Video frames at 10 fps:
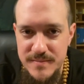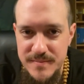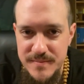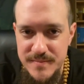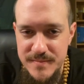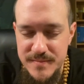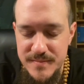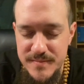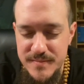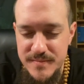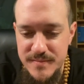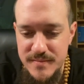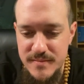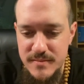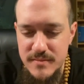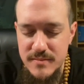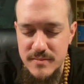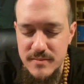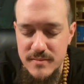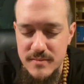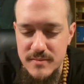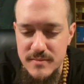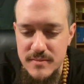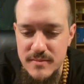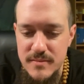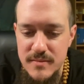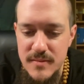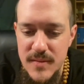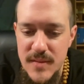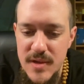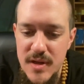No one is speaking in this clip.